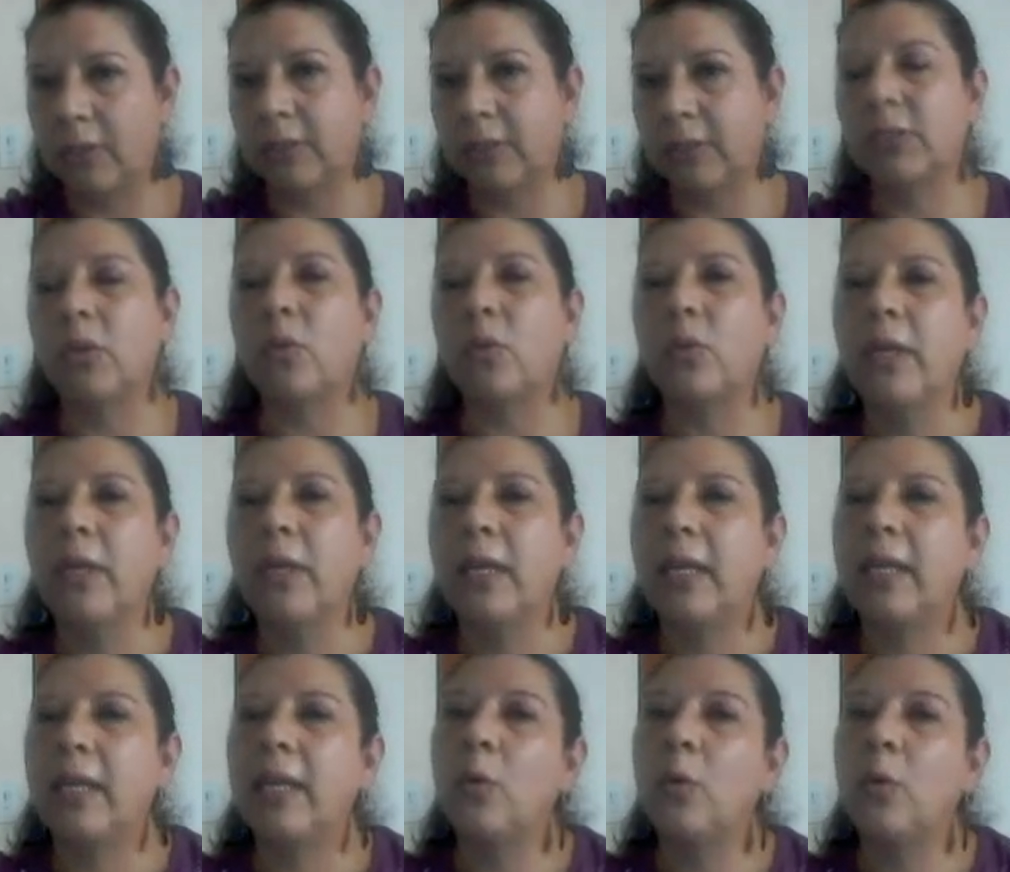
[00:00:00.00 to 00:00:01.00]
So
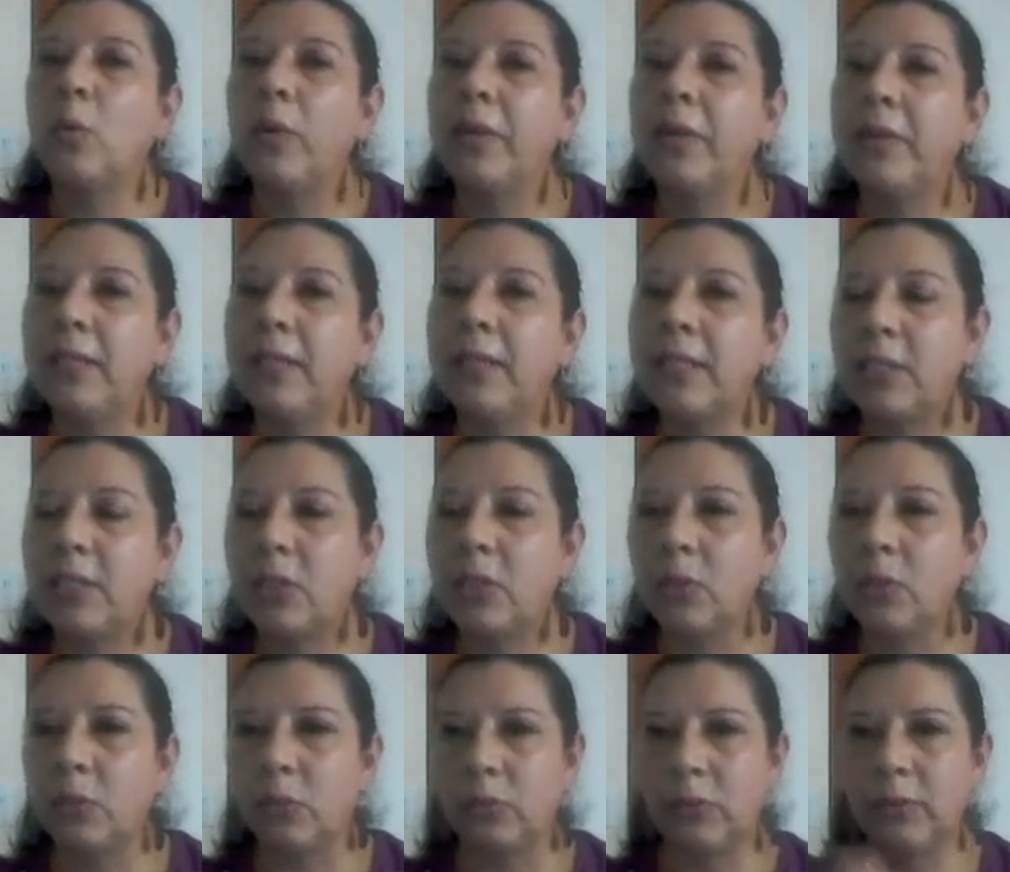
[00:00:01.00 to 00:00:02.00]
with this
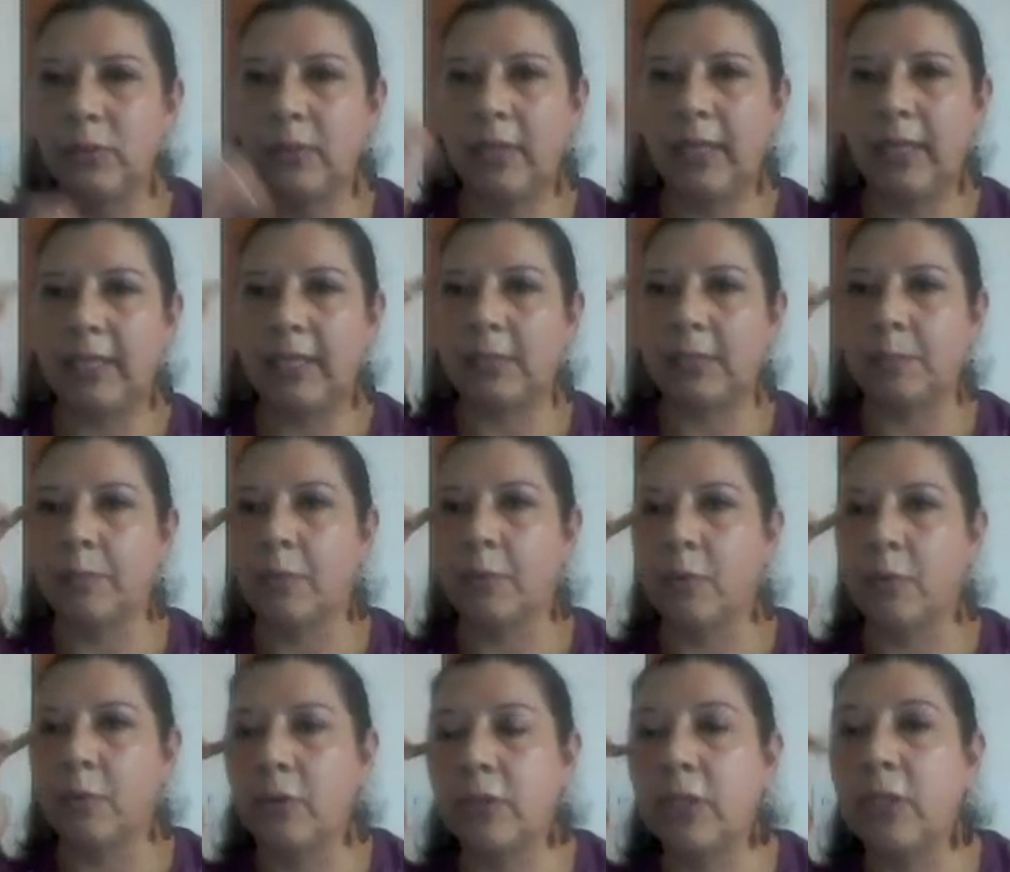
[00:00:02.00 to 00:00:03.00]
tool,
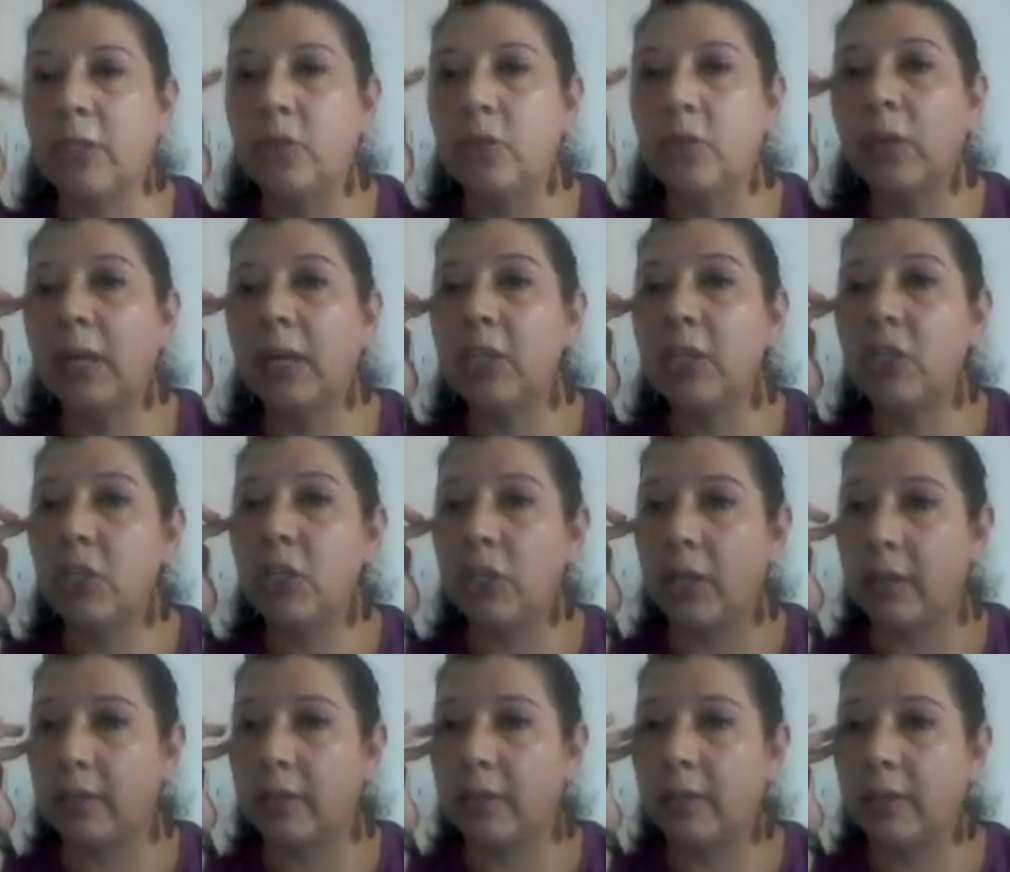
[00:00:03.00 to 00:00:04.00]
export, you can
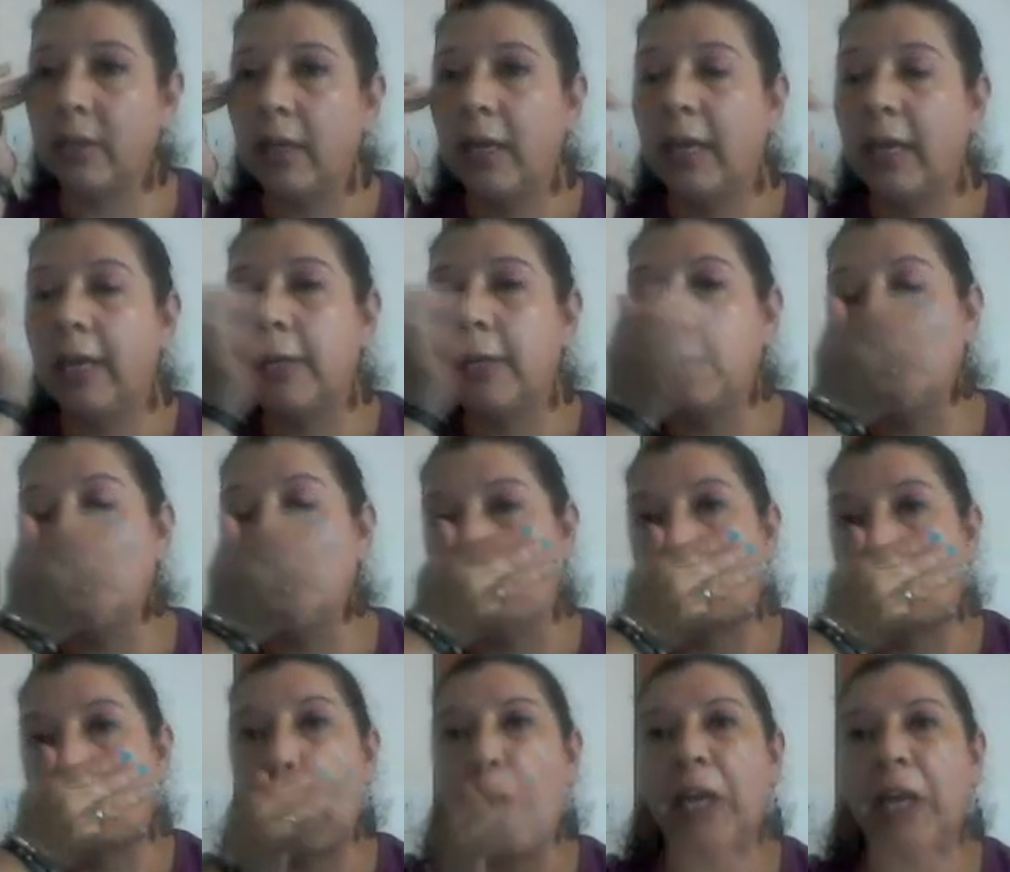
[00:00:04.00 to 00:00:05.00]
share your
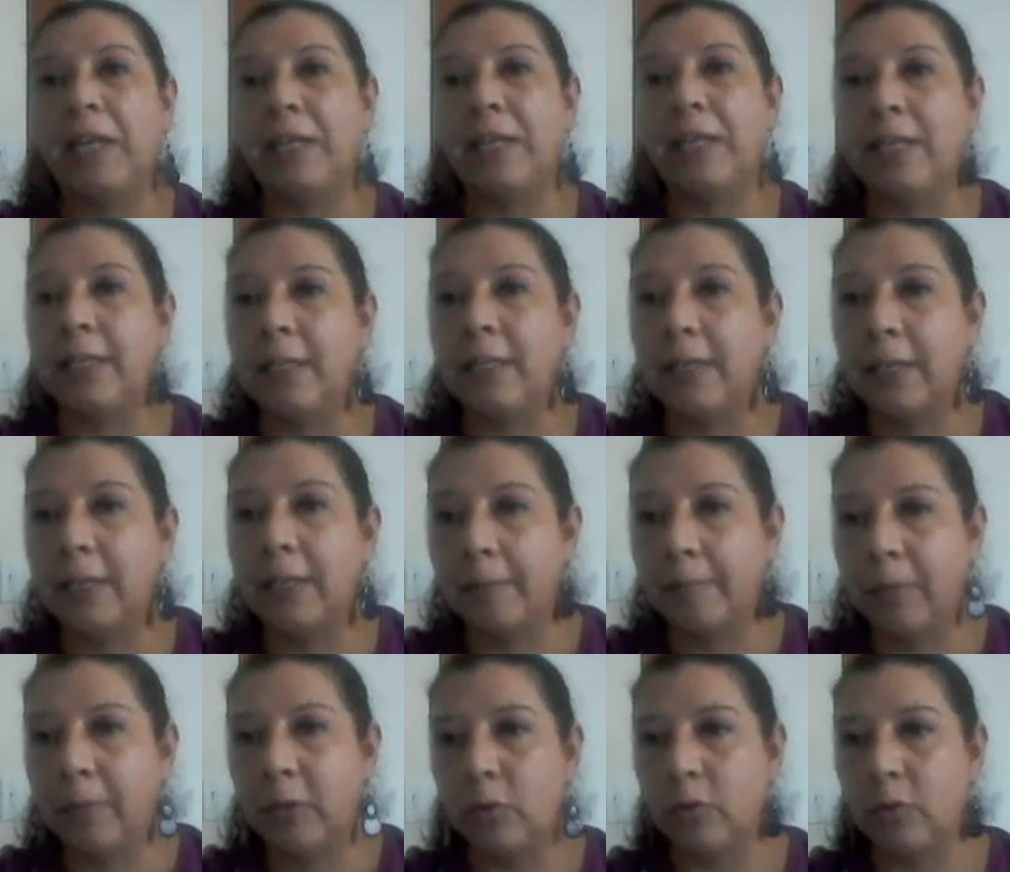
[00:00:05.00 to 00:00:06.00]
writing,
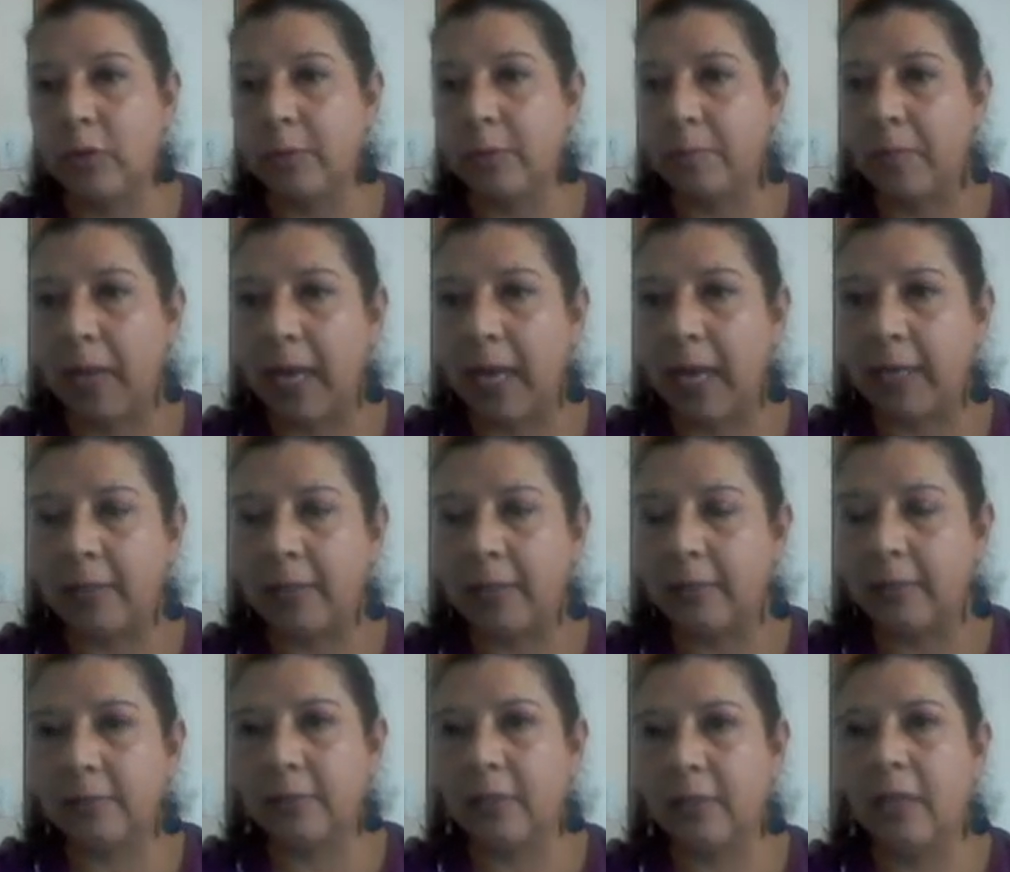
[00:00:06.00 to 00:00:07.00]
your
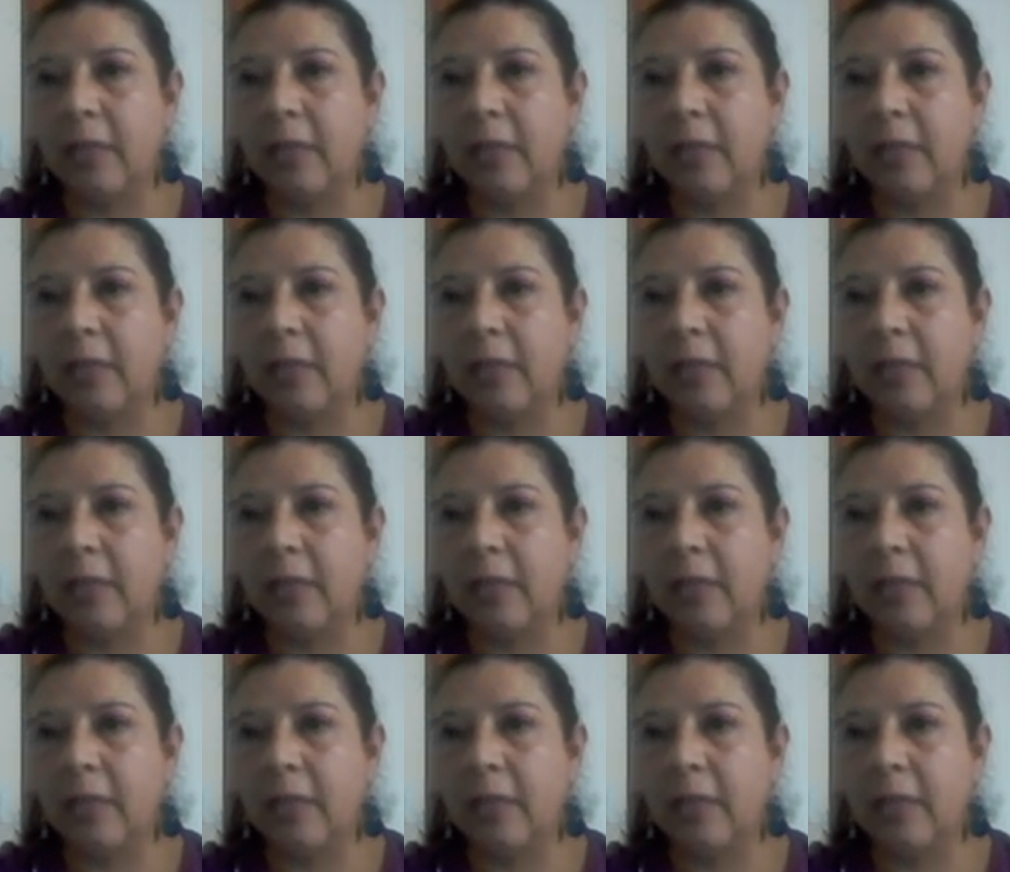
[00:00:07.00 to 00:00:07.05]
email,